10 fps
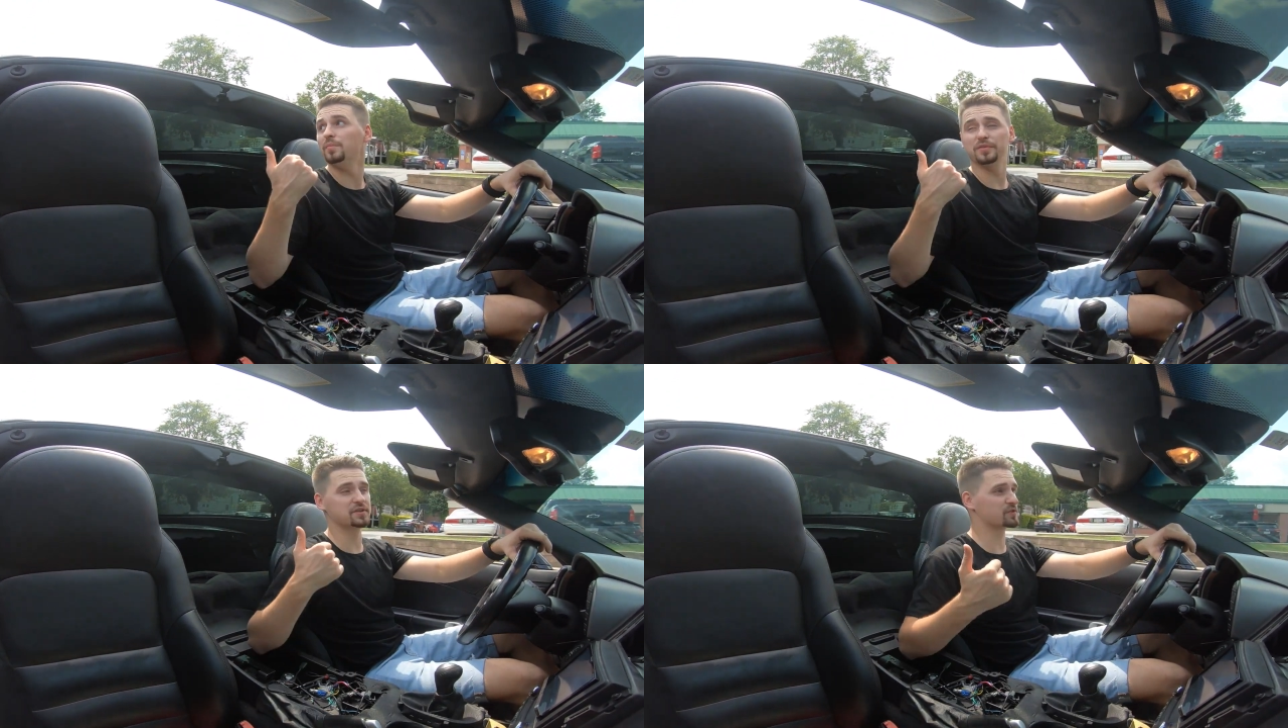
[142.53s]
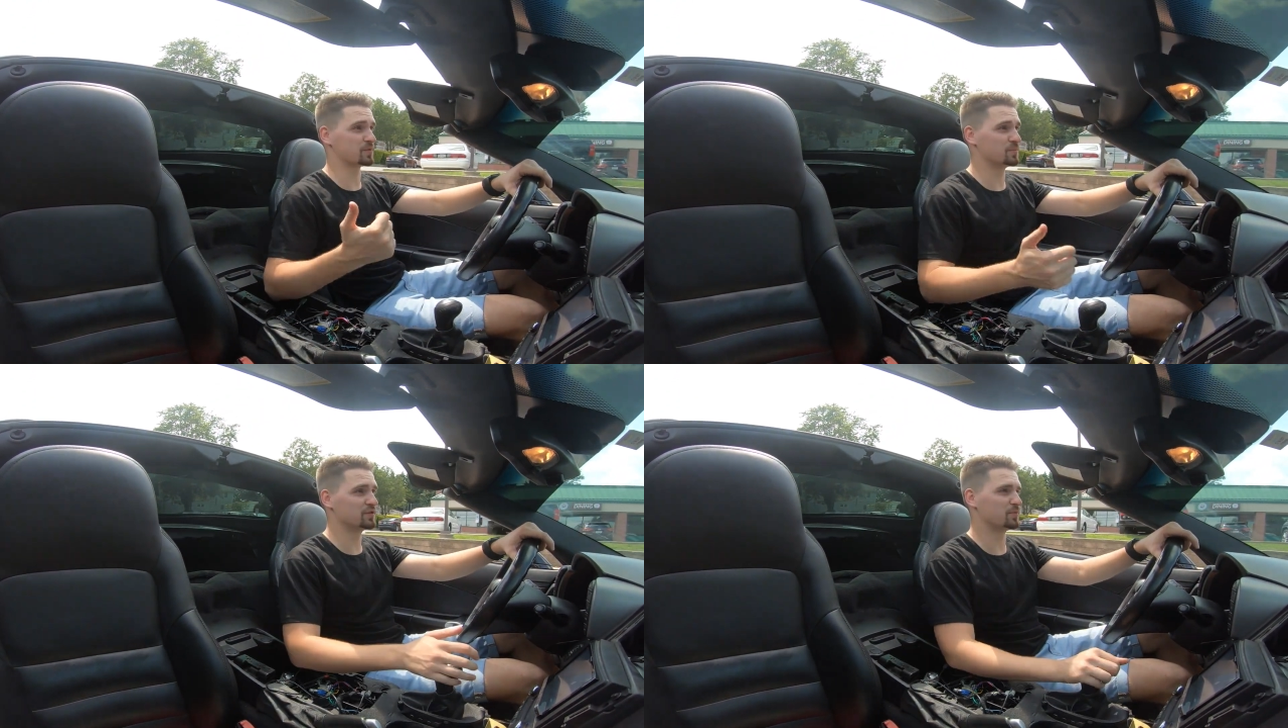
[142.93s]
But this
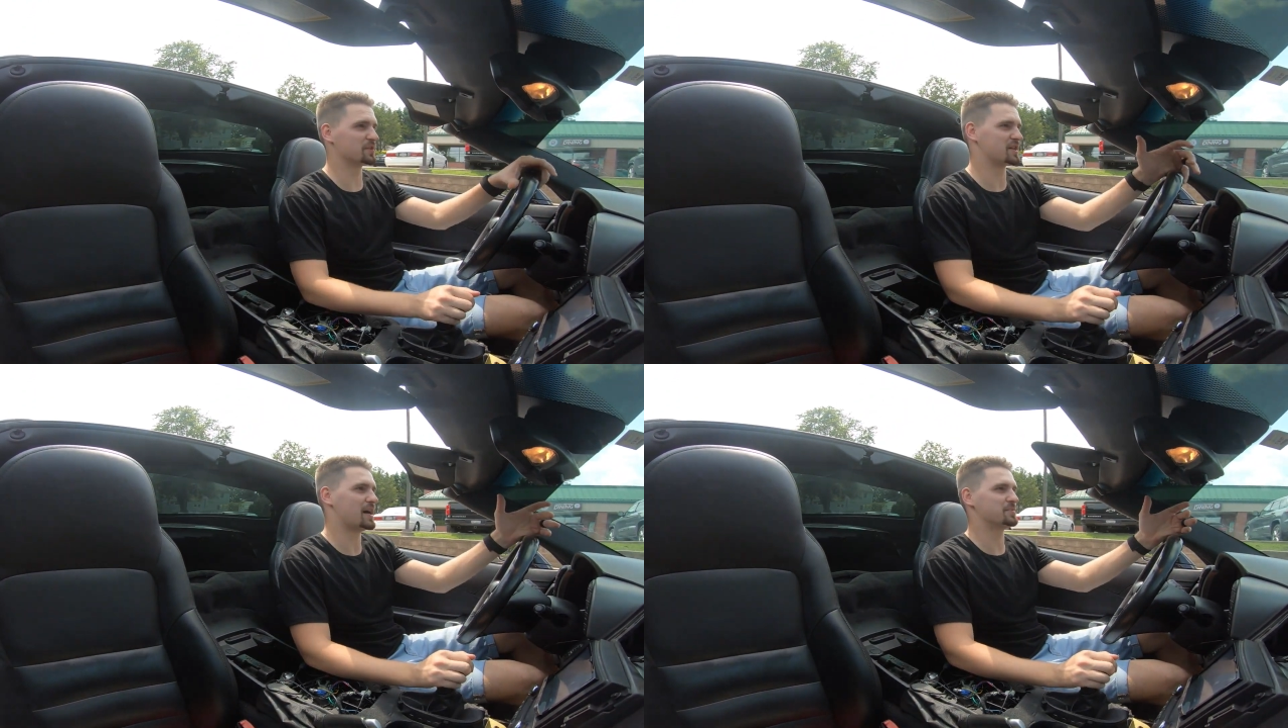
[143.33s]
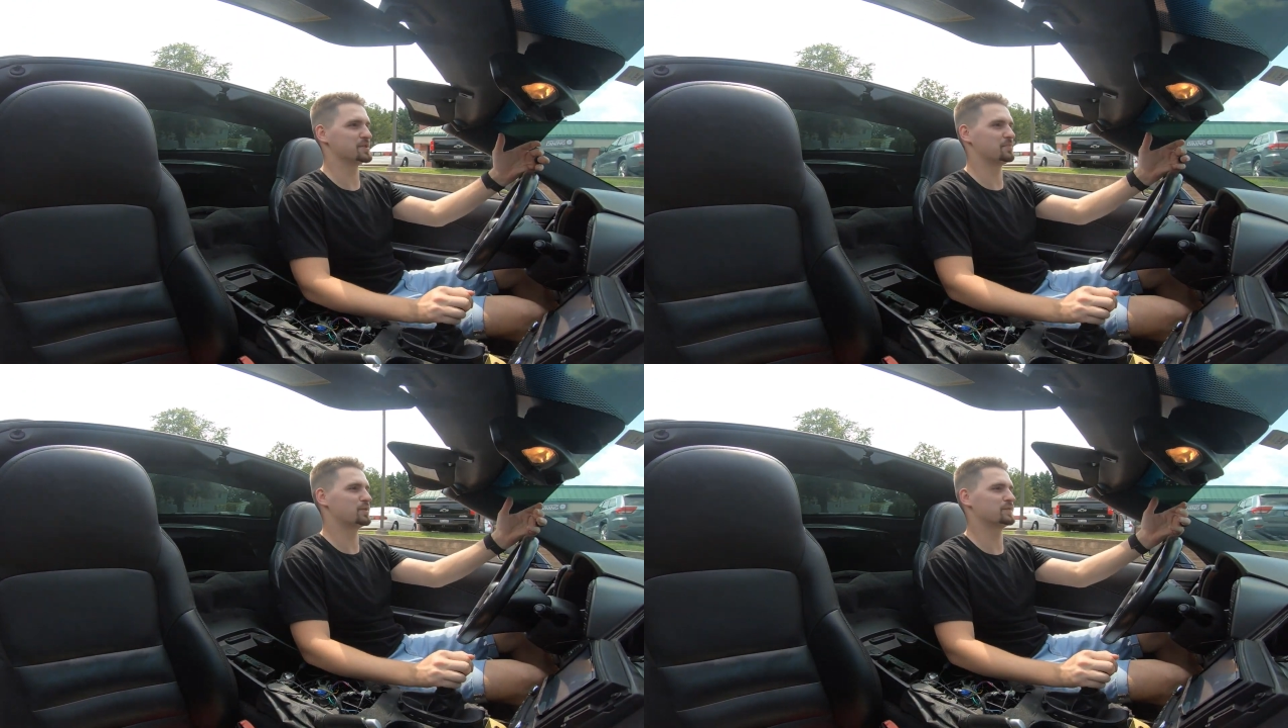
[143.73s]
removable top
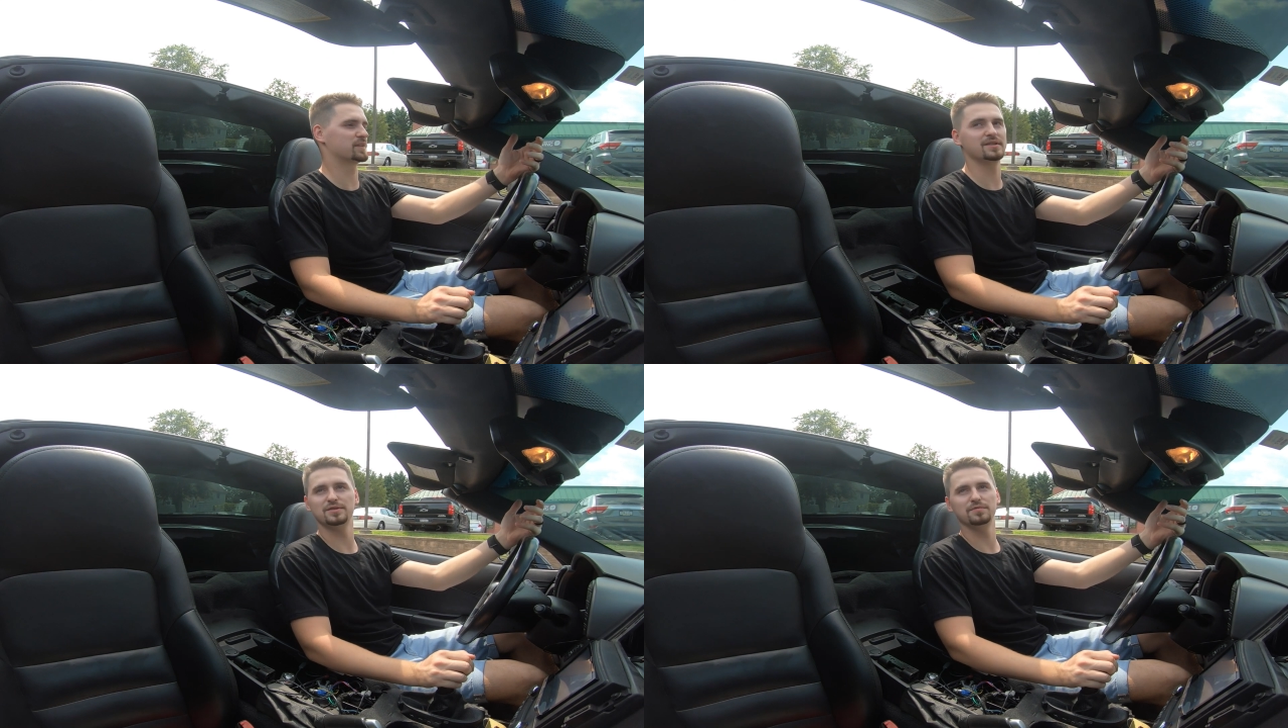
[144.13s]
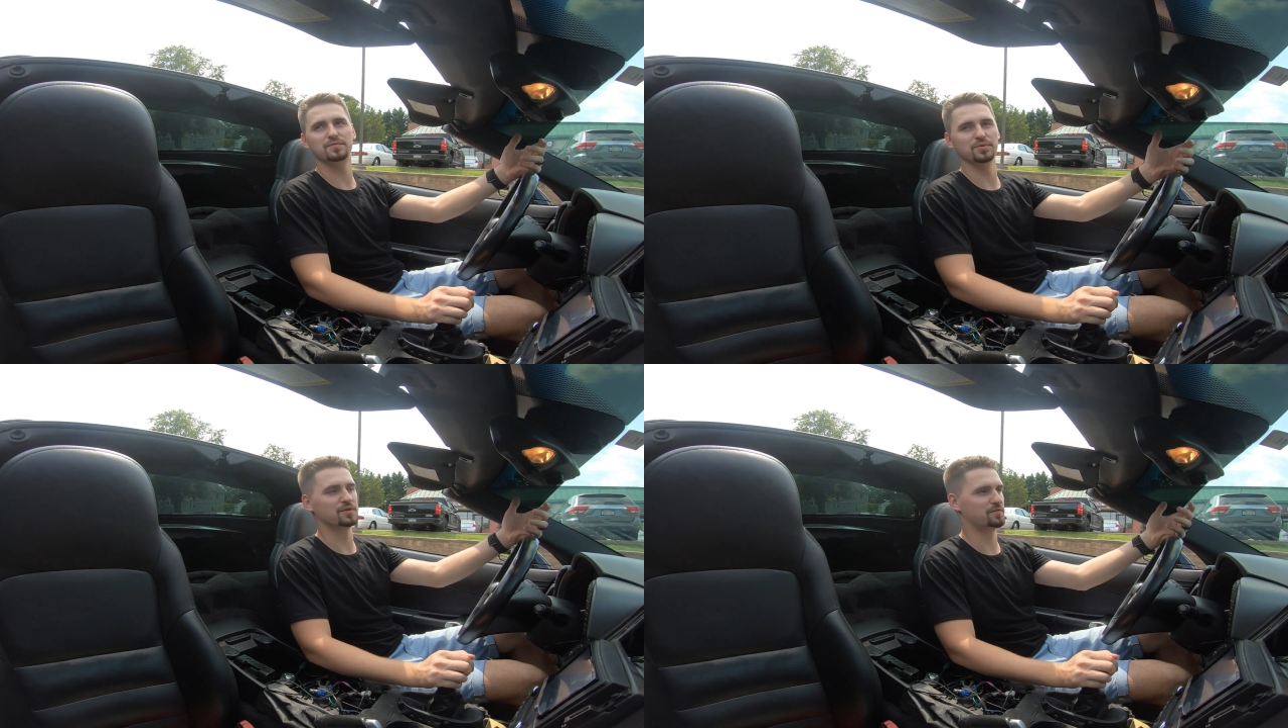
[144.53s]
is perfect because you
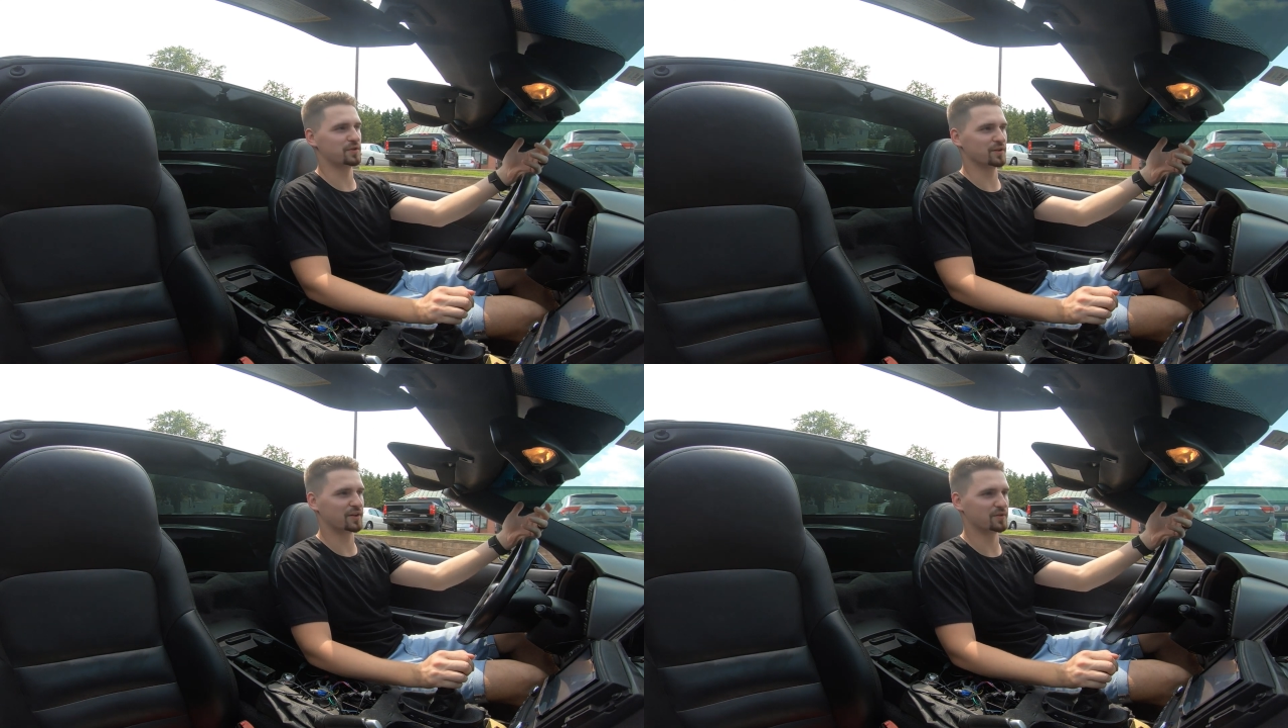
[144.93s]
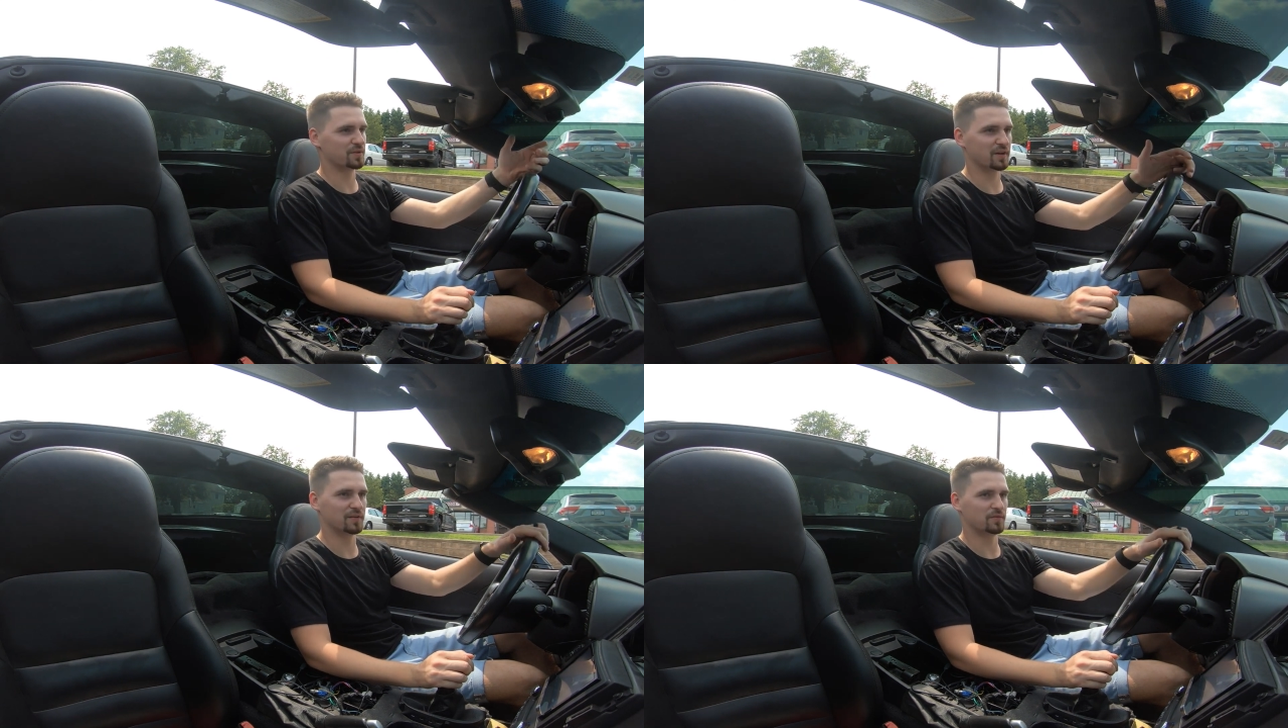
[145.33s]
really feel like you're
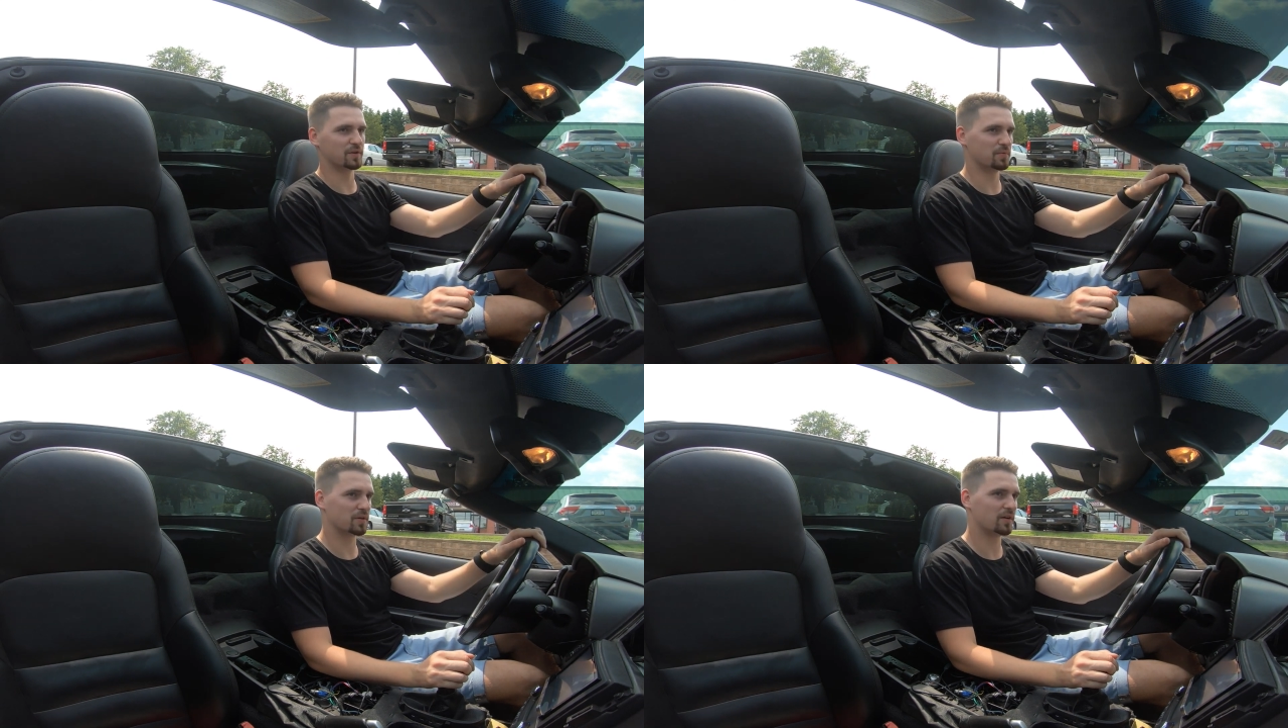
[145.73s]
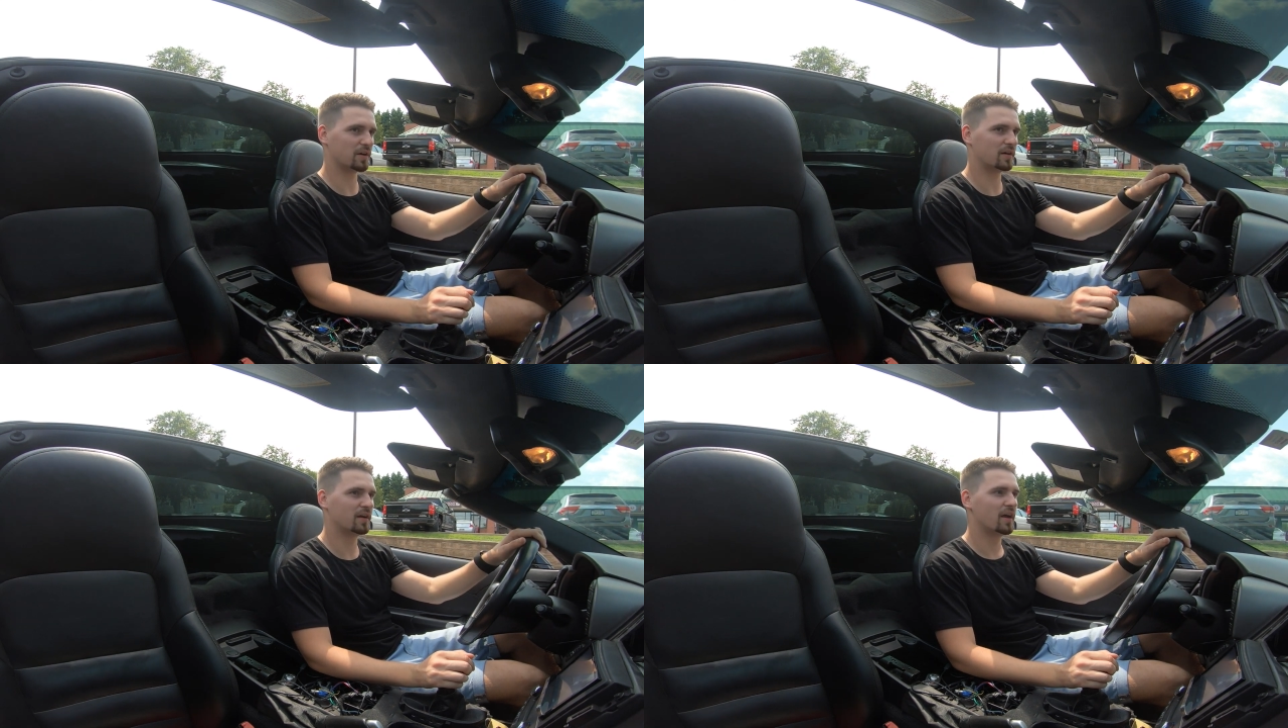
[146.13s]
in a convertible
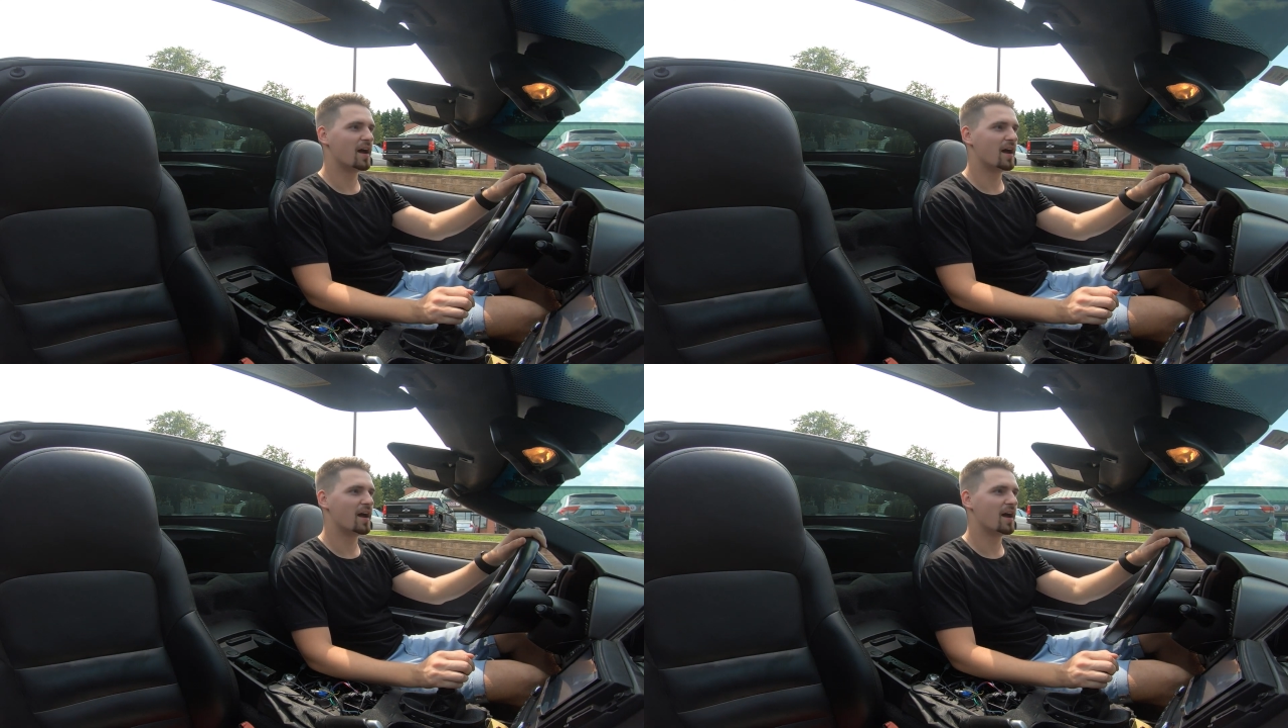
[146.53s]
car,